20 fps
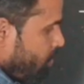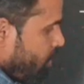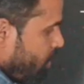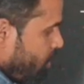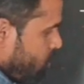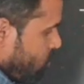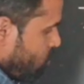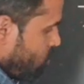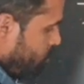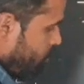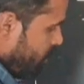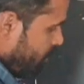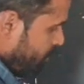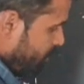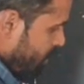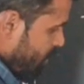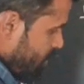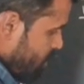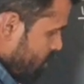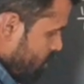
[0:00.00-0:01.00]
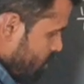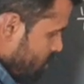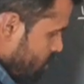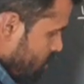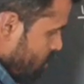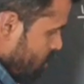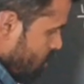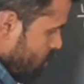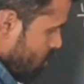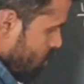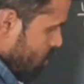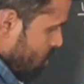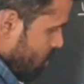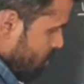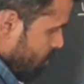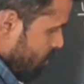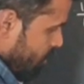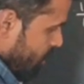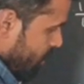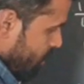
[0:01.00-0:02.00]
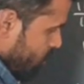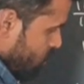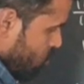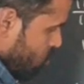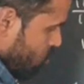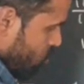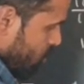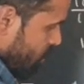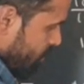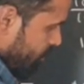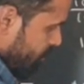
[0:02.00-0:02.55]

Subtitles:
minus 2 by 5 minus 2 by